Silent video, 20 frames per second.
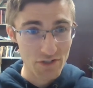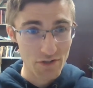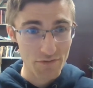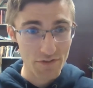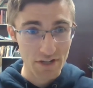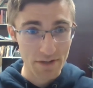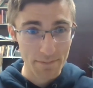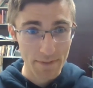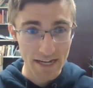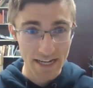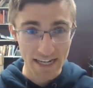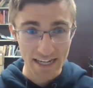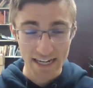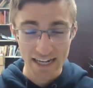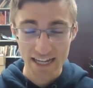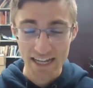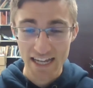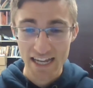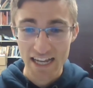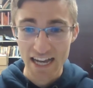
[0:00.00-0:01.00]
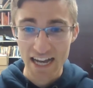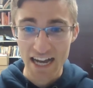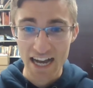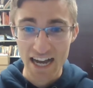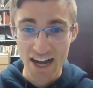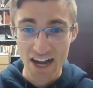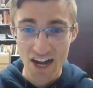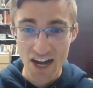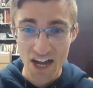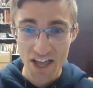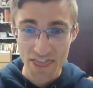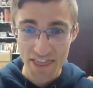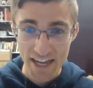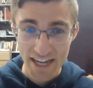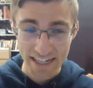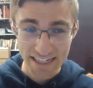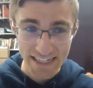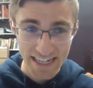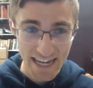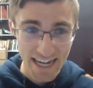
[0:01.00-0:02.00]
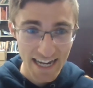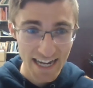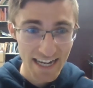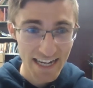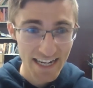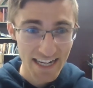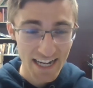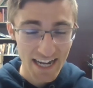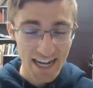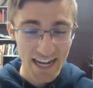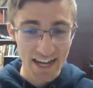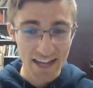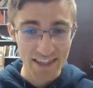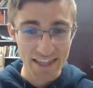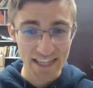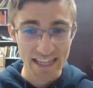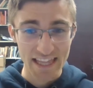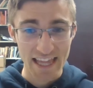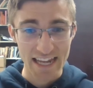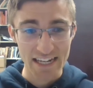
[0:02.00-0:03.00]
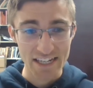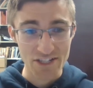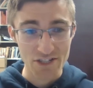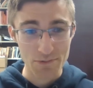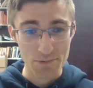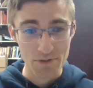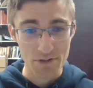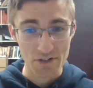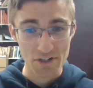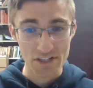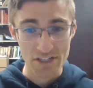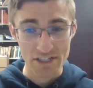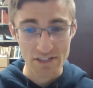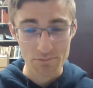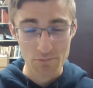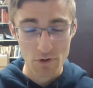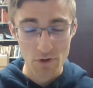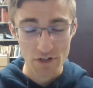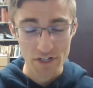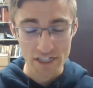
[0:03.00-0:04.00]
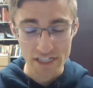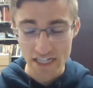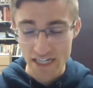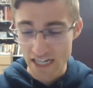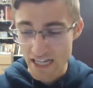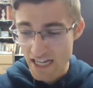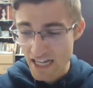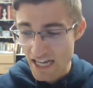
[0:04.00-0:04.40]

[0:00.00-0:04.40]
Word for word: So if you can make it uh, on that day, uh, then that is super important.